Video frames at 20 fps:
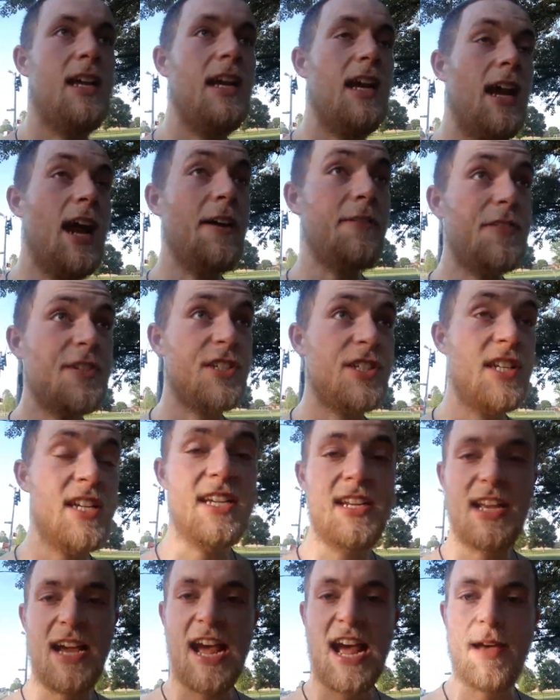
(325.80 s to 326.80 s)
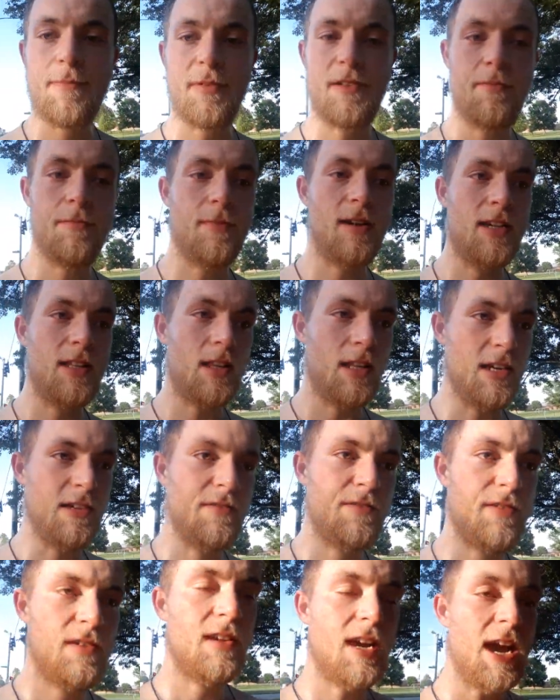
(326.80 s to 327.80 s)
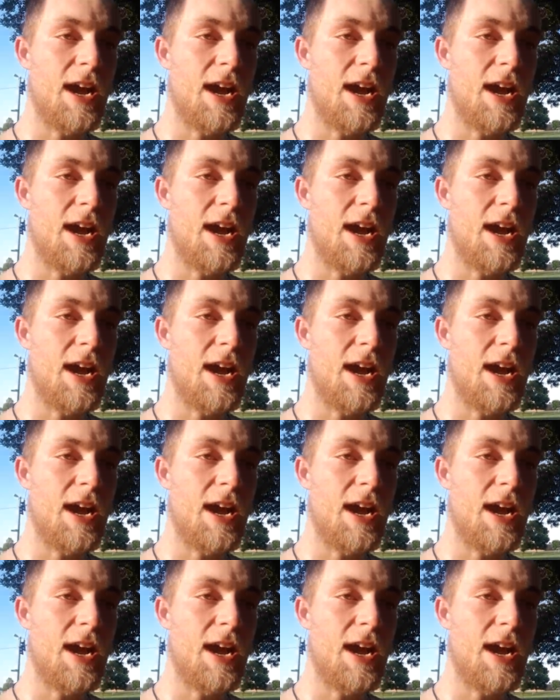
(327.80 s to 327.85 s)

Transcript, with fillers: And I've seen it happen in my life.